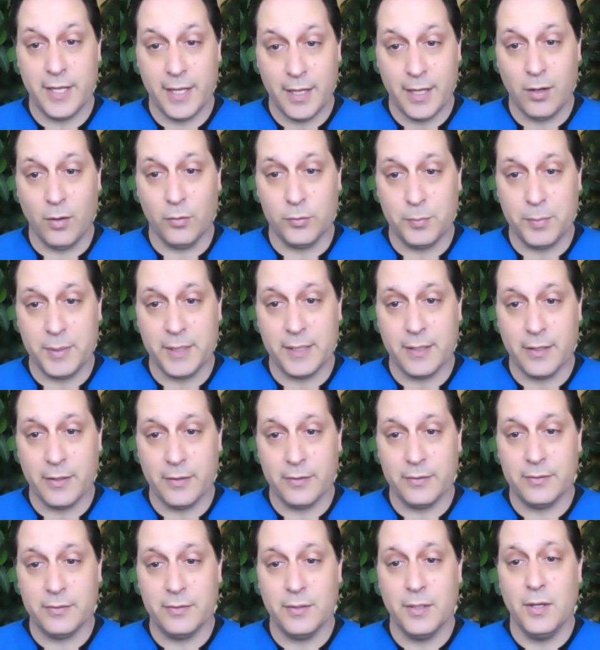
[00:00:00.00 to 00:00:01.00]
helped
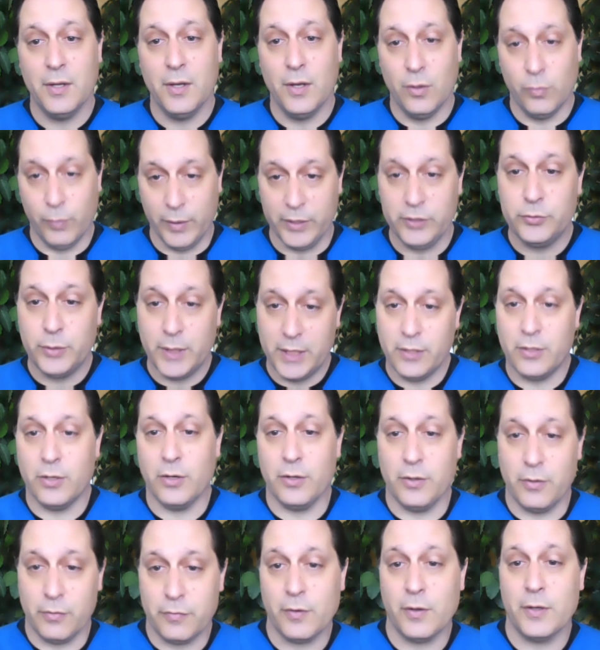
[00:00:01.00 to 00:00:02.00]
because we treated
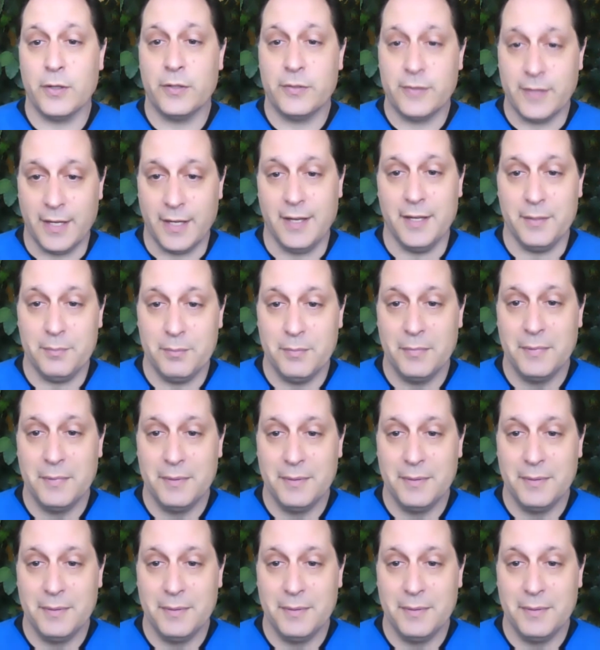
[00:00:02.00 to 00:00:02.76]
her the first time